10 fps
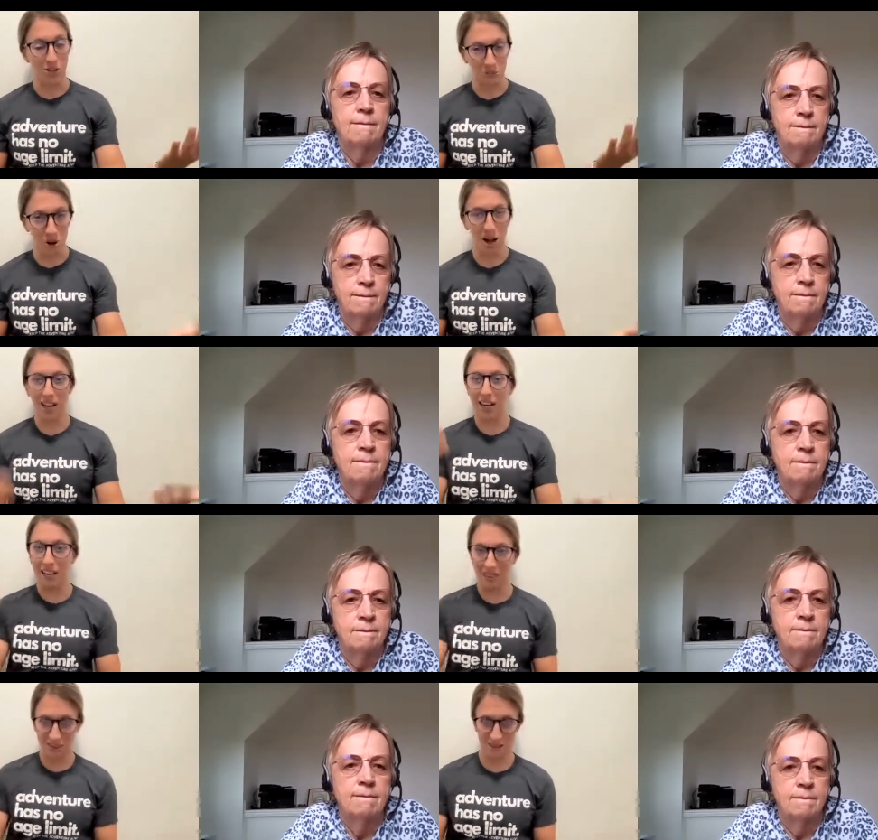Speaker 1: your
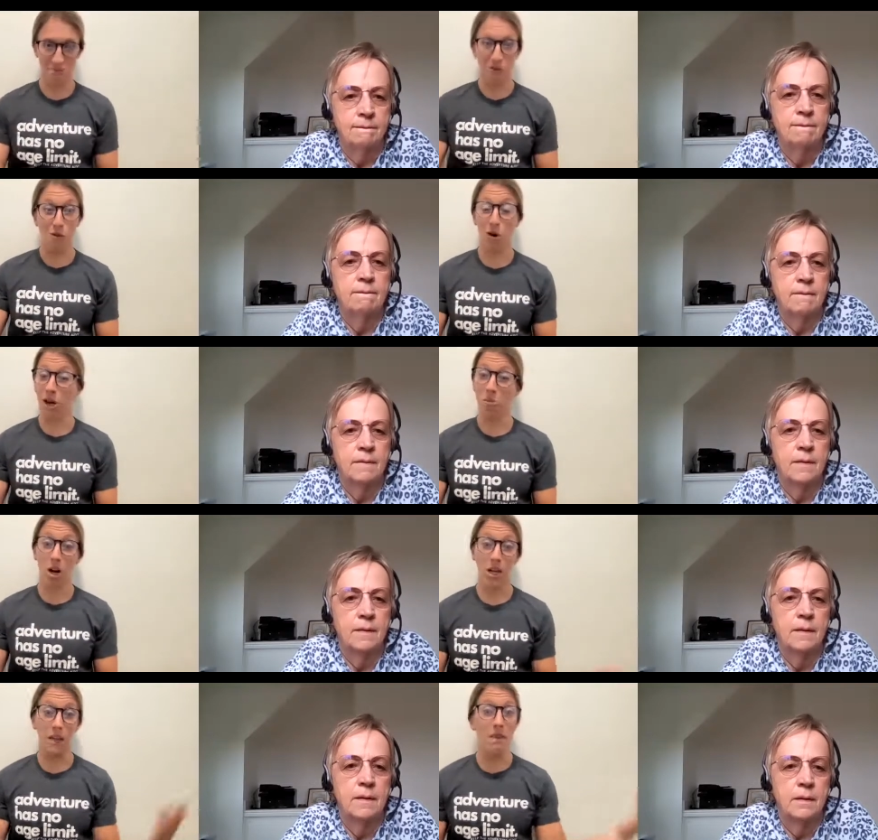mind before your
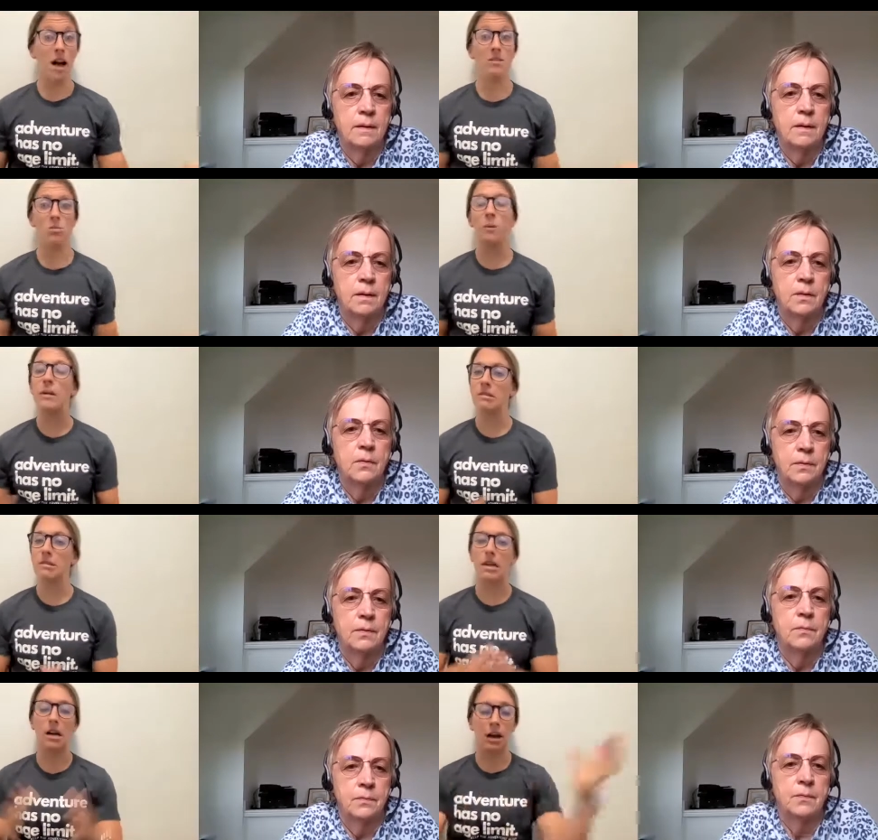body and that's where we
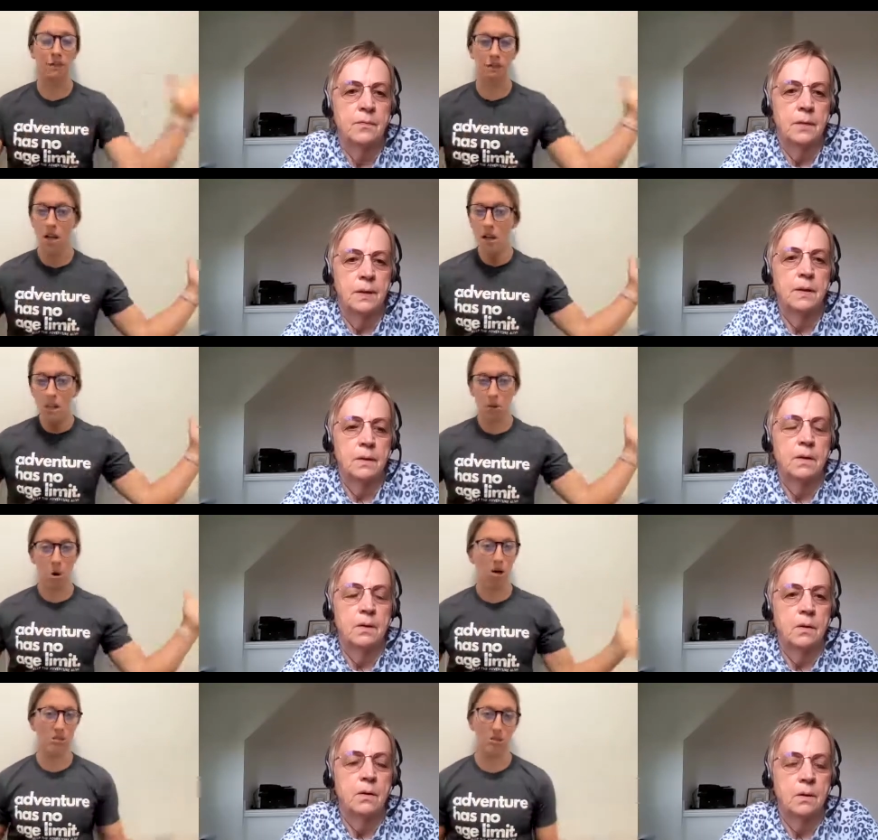see kind of the
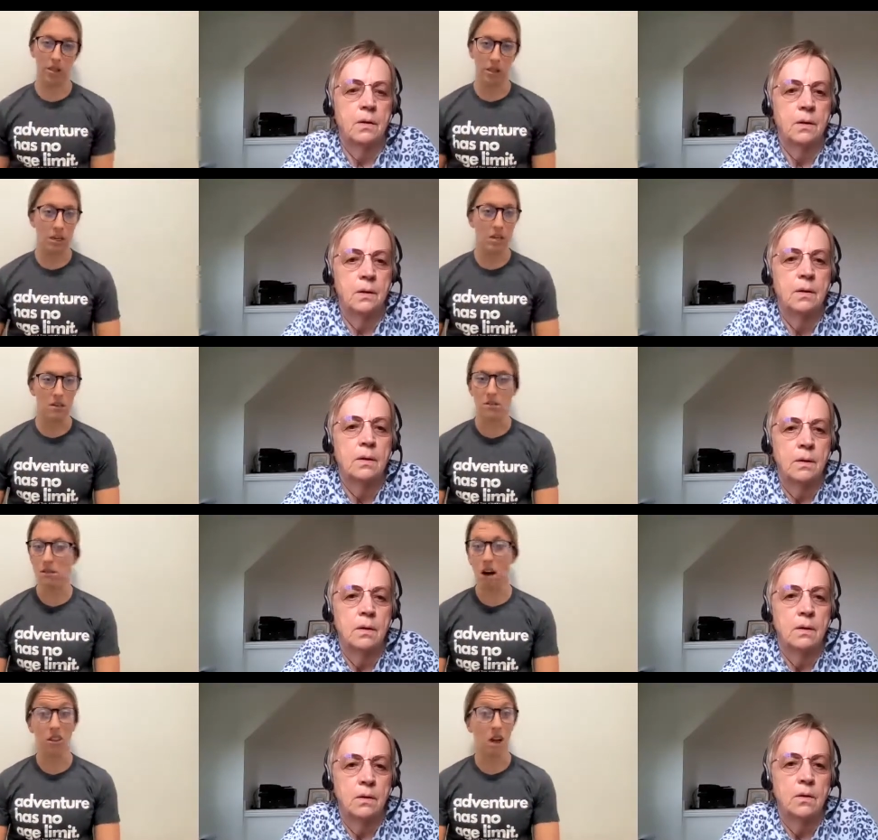possibilities
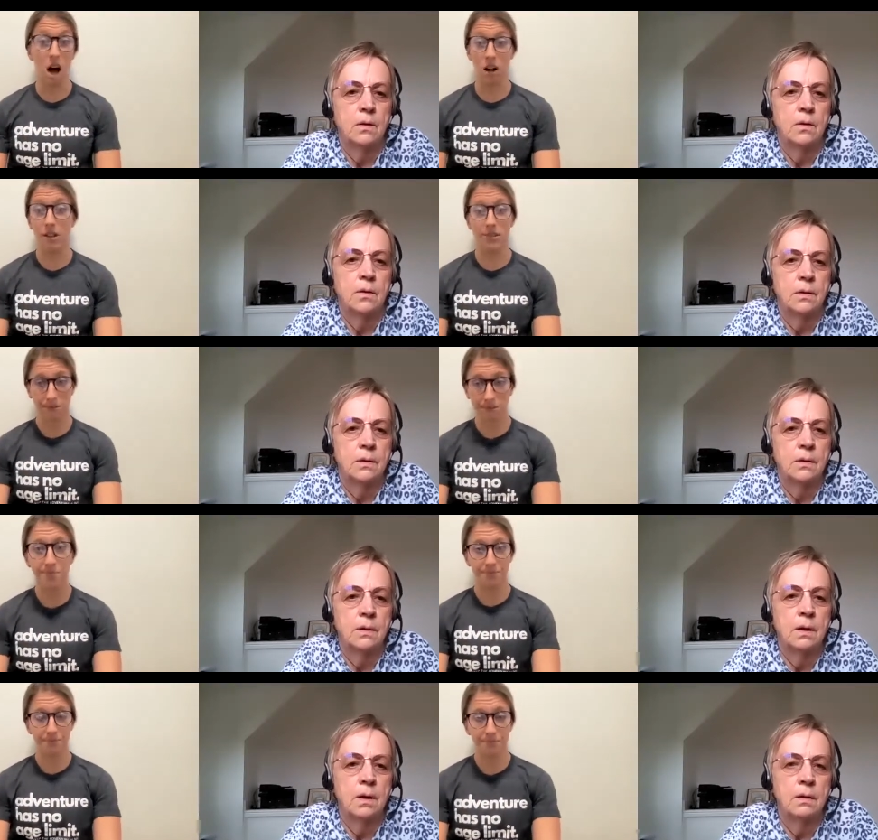unlock
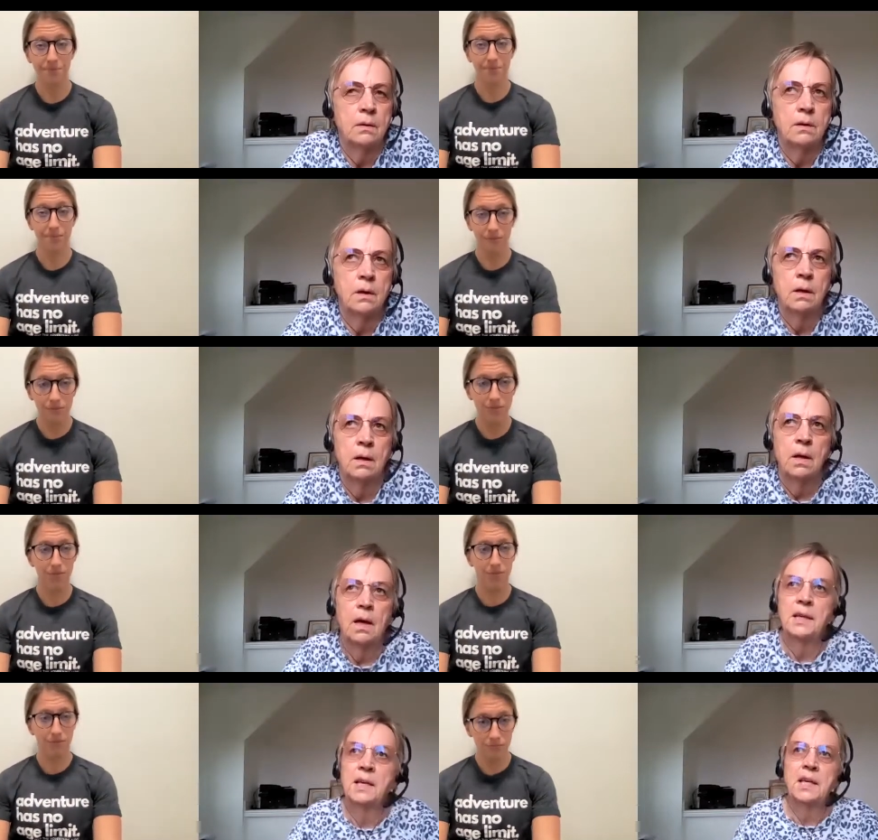
Speaker 2: yeah, yeah.
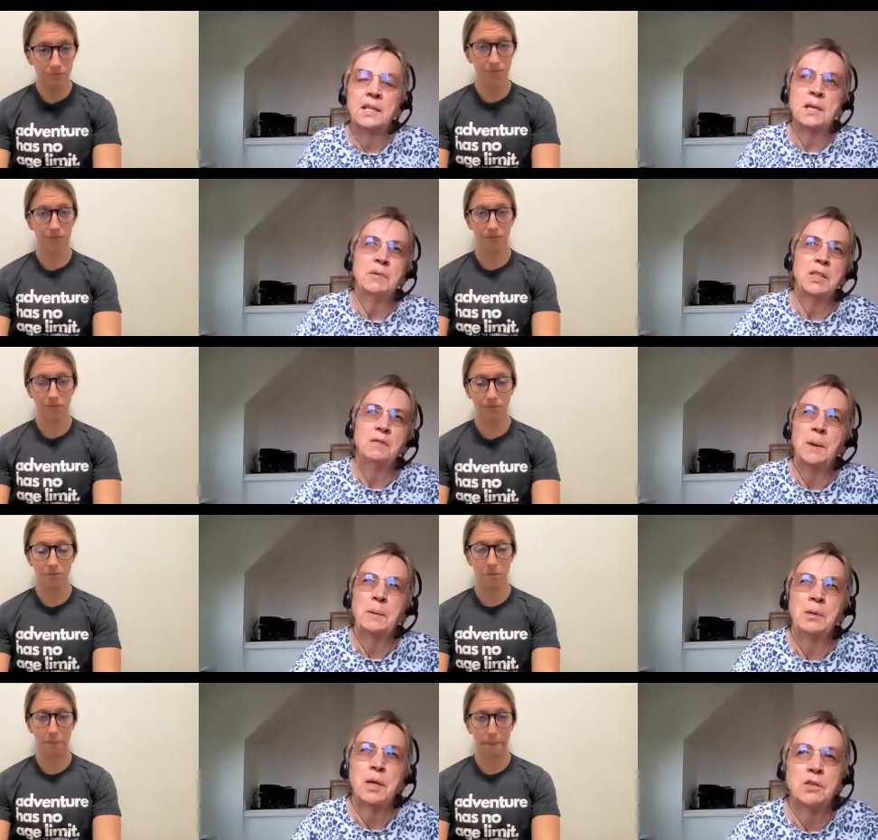And I guess, I mean, if
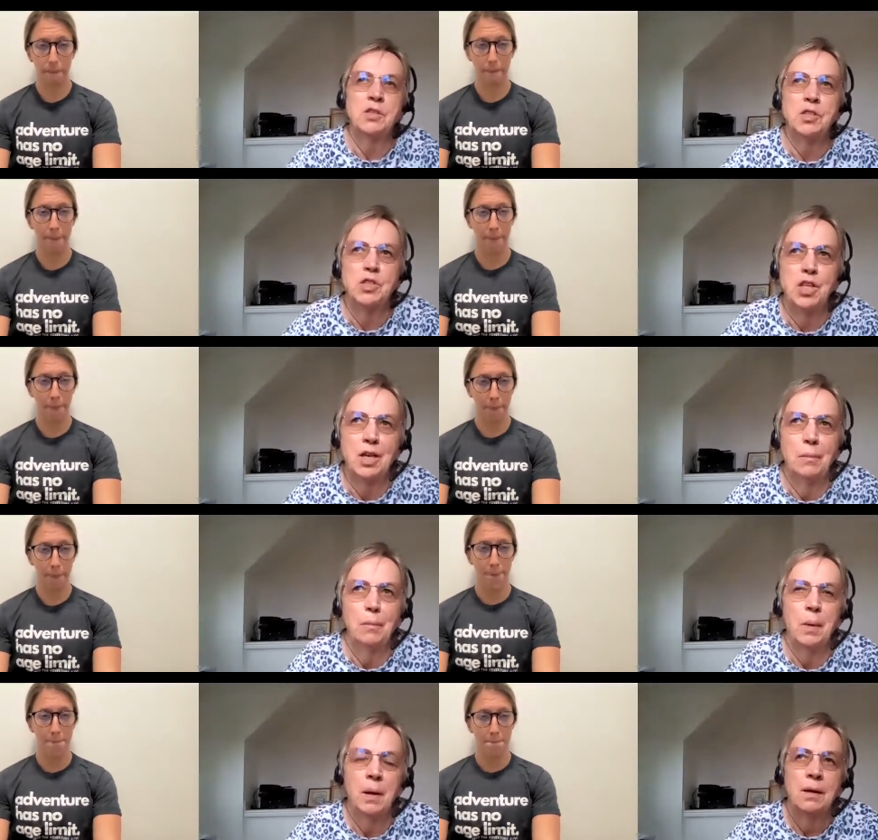people go to the
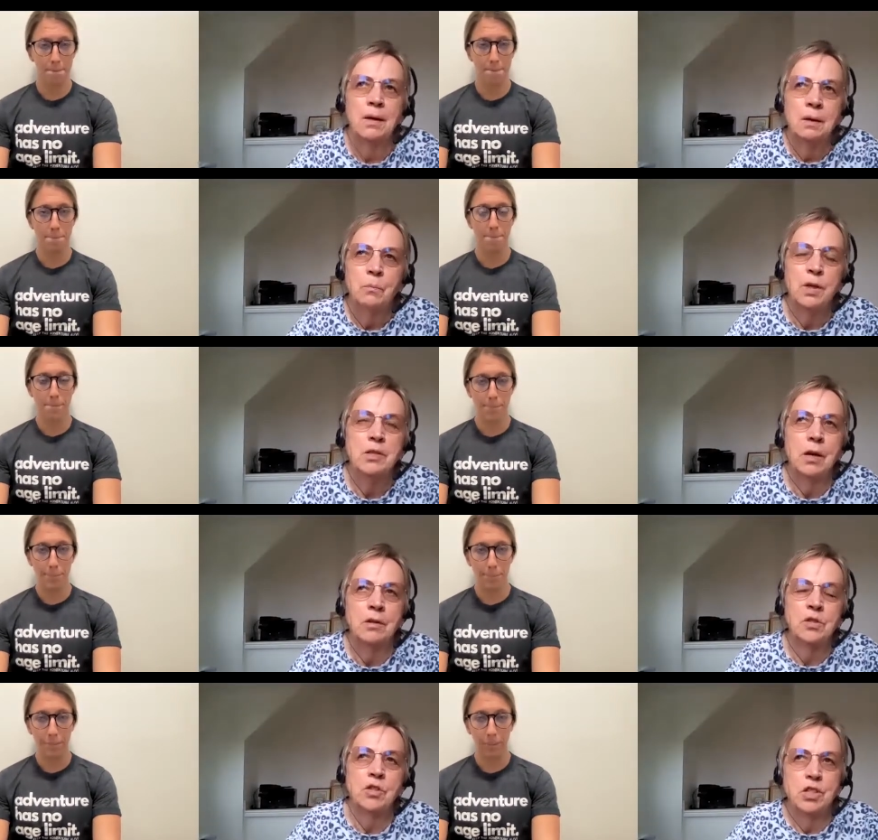gym, when you
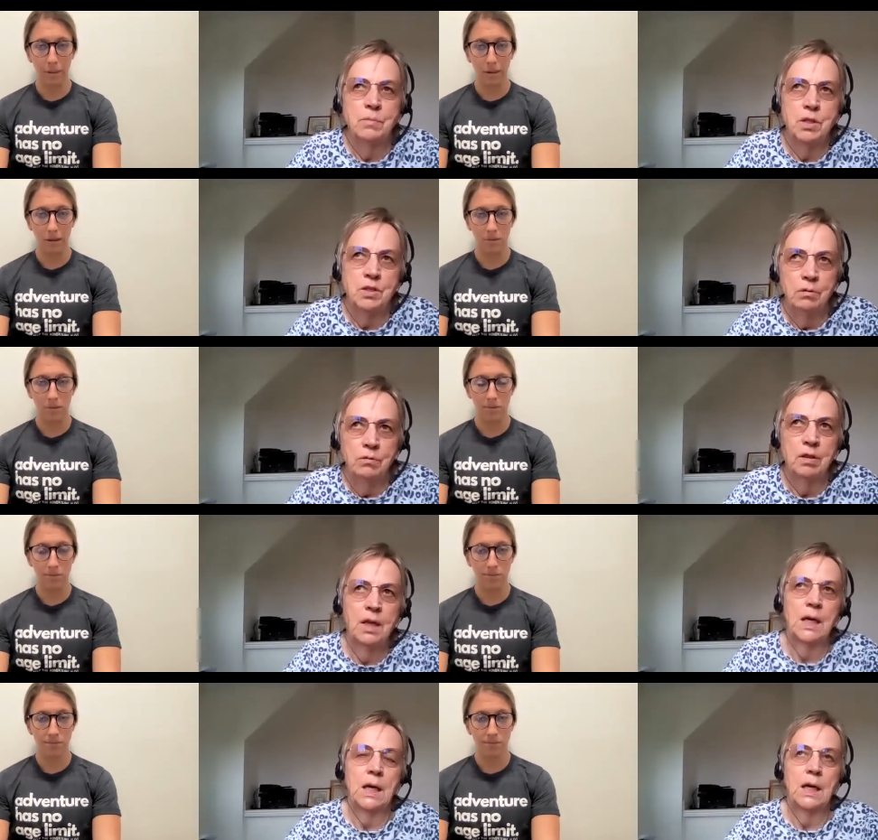go to the gym, you don't
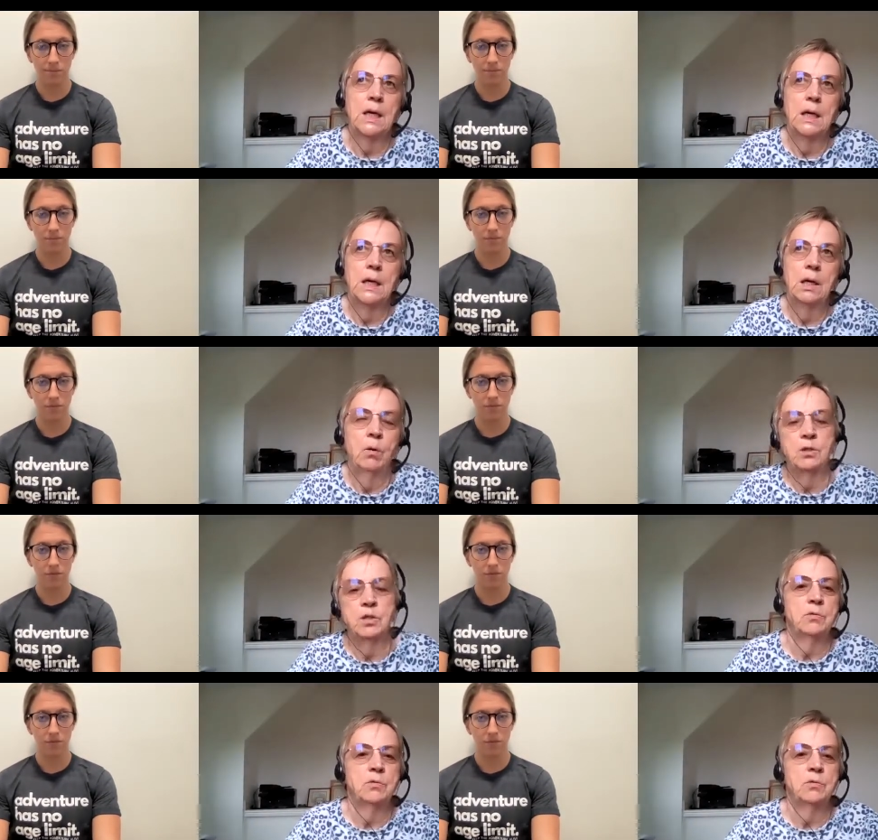think, oh, I'll